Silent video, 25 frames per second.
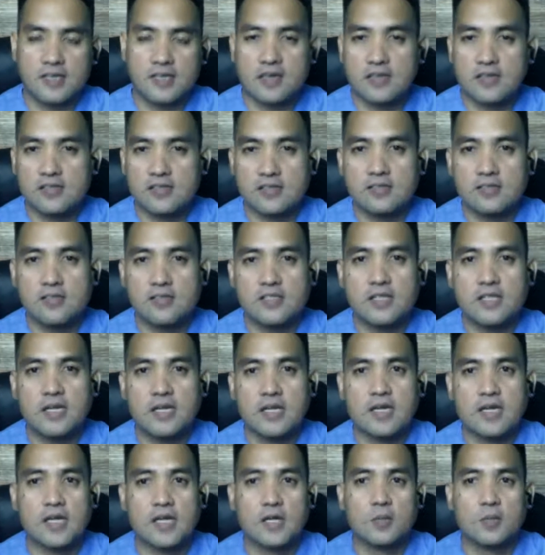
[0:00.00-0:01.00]
hustles.
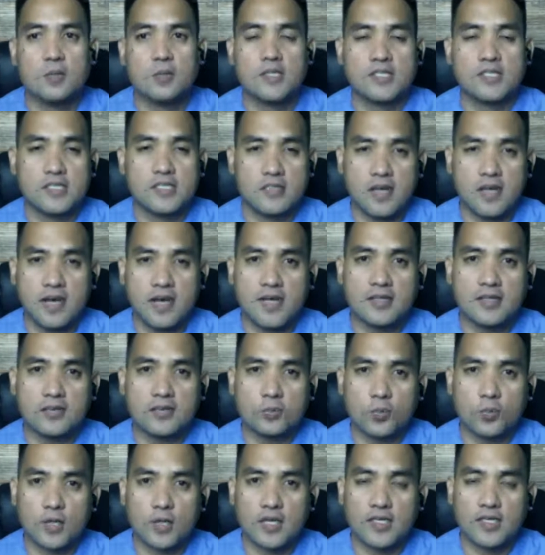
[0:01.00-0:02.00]
But tonight,
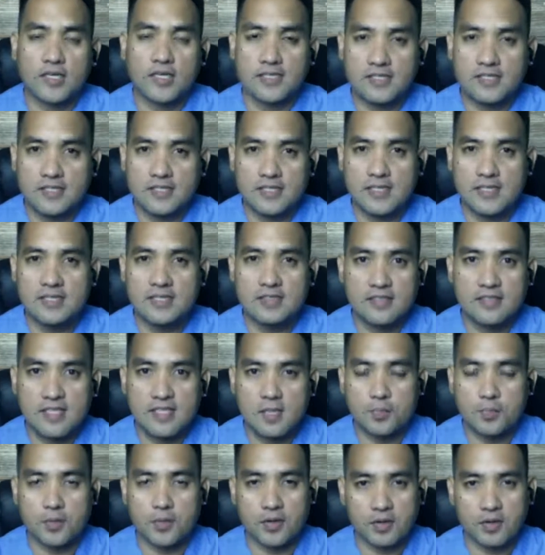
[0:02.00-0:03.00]
we're gonna dig
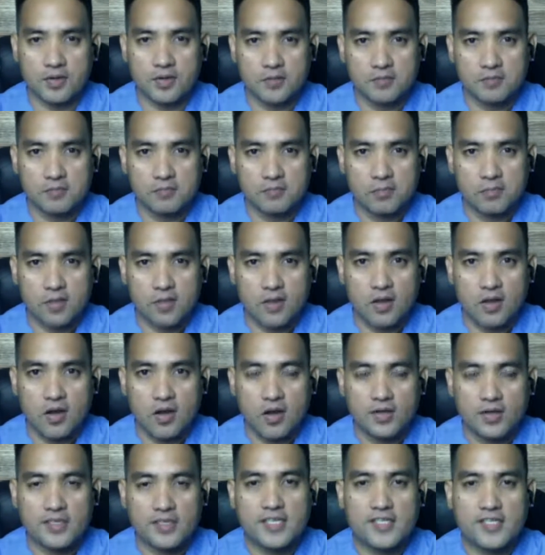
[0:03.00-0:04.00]
deeper
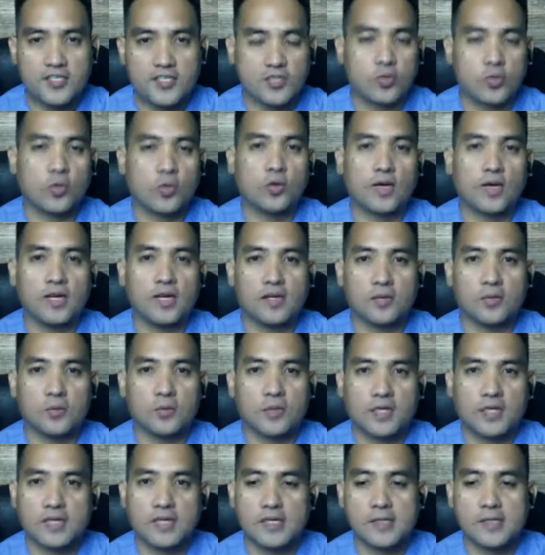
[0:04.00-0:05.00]
on his story.
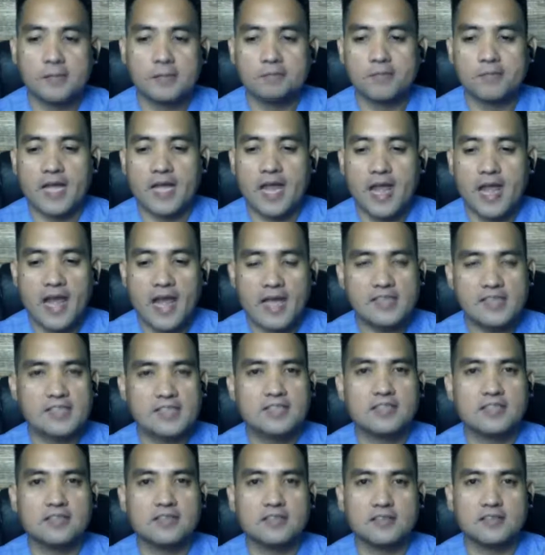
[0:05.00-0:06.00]
We're gonna
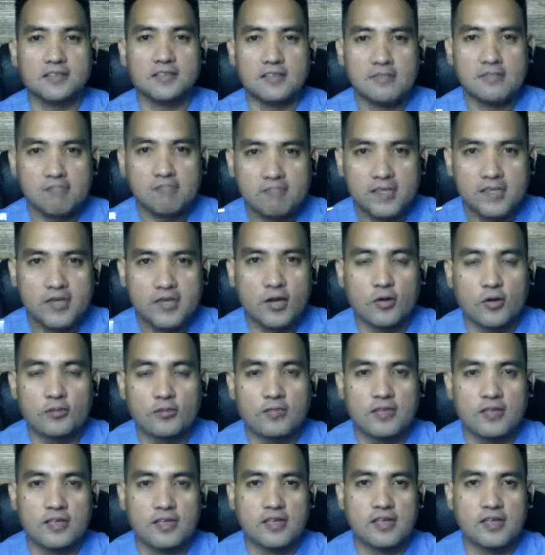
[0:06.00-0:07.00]
ask,
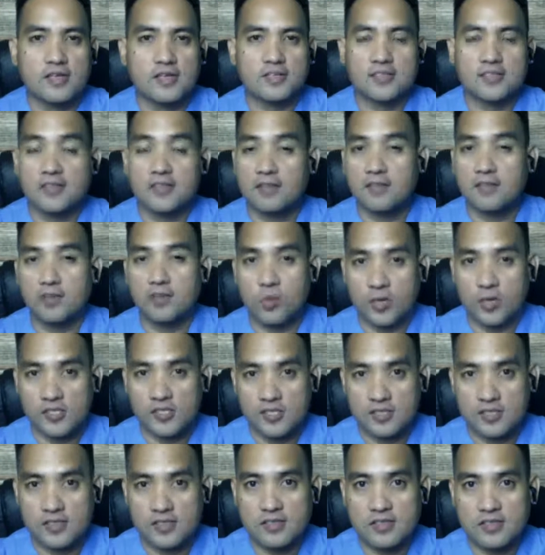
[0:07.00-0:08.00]
the tough
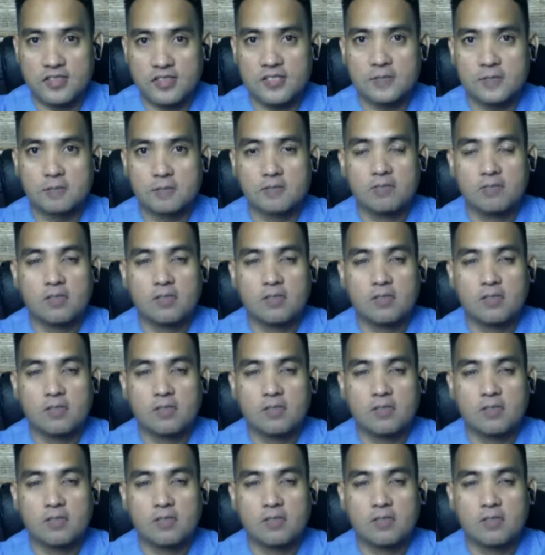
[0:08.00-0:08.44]
questions,